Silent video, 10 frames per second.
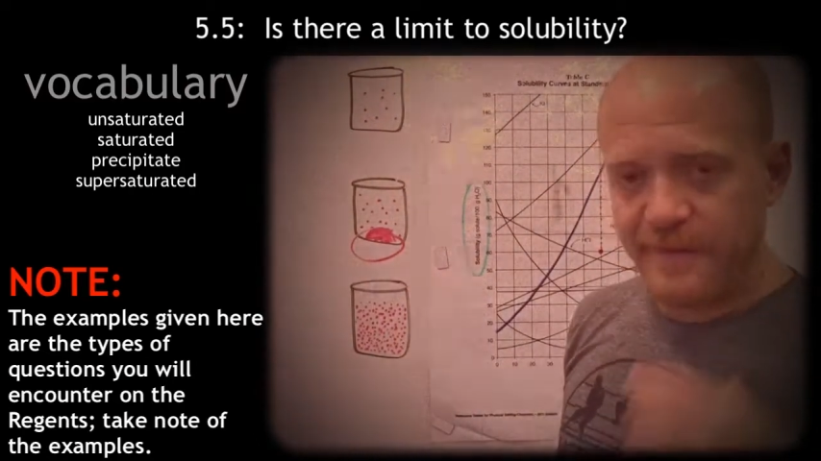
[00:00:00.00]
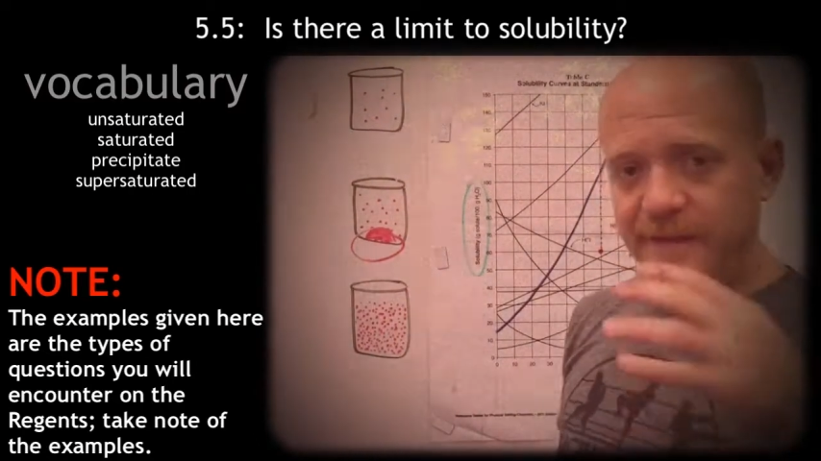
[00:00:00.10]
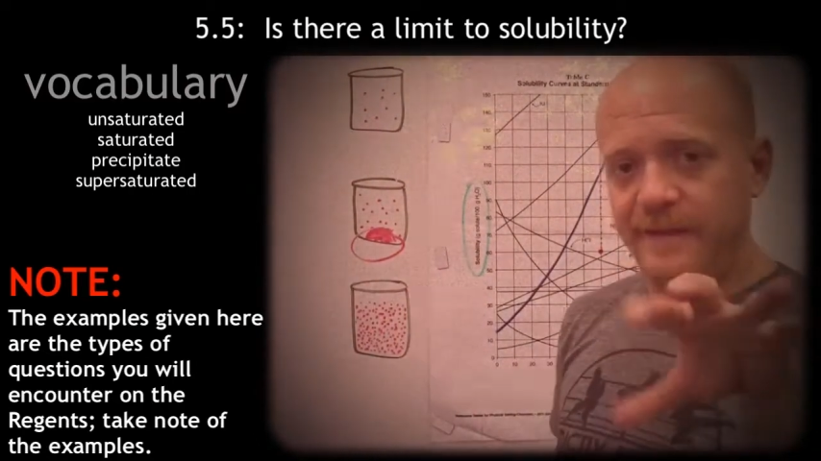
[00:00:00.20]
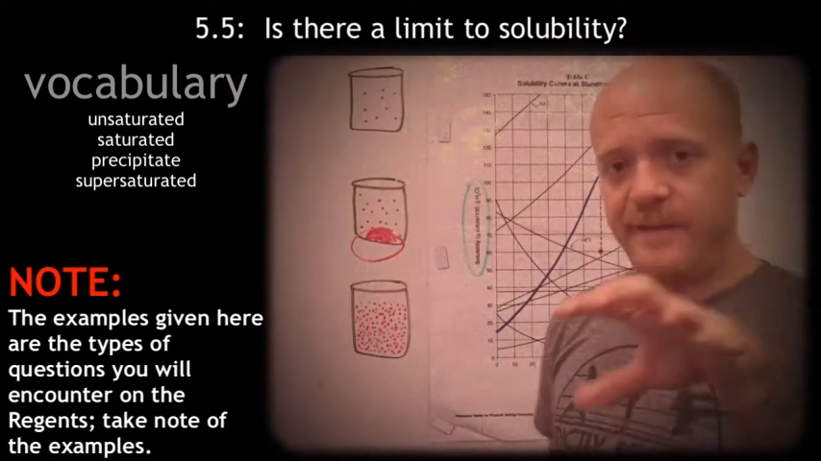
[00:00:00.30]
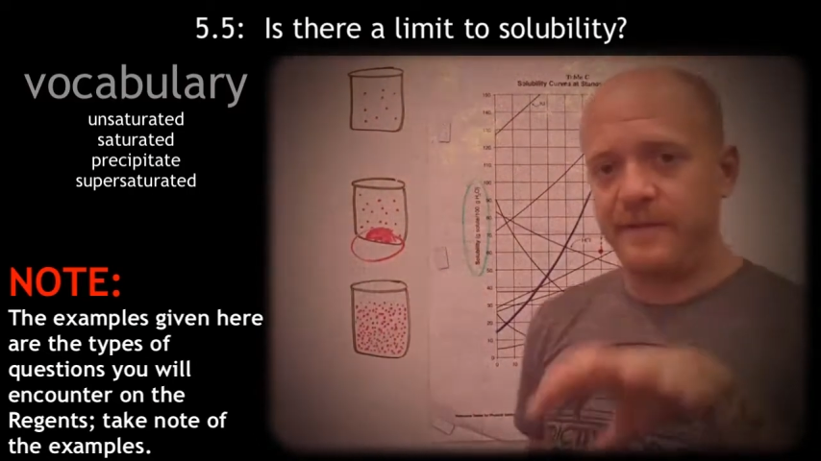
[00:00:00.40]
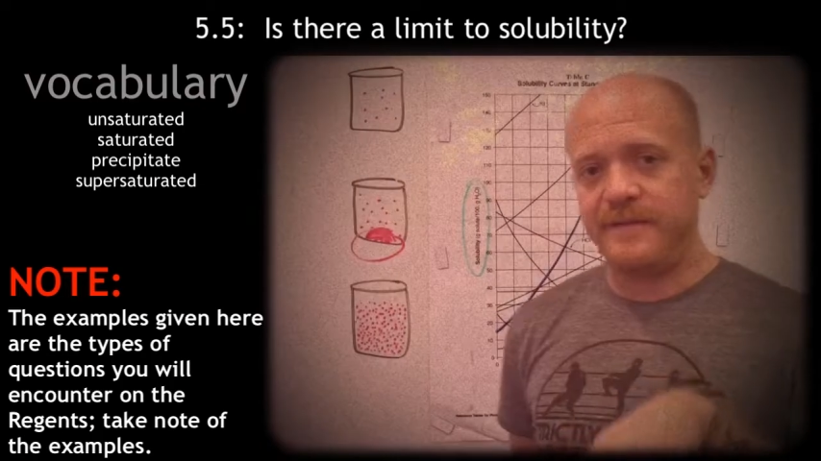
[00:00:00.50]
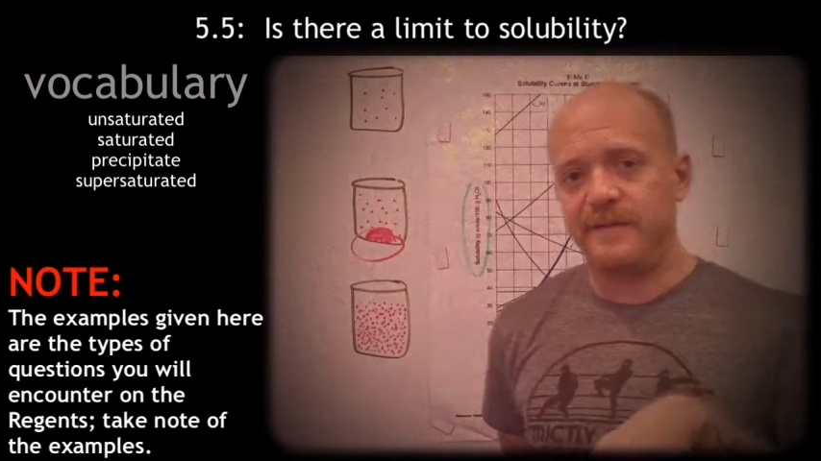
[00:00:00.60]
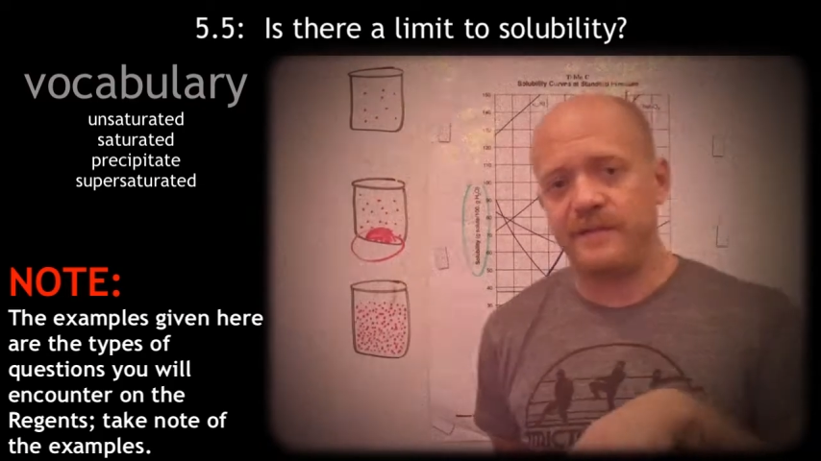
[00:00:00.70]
be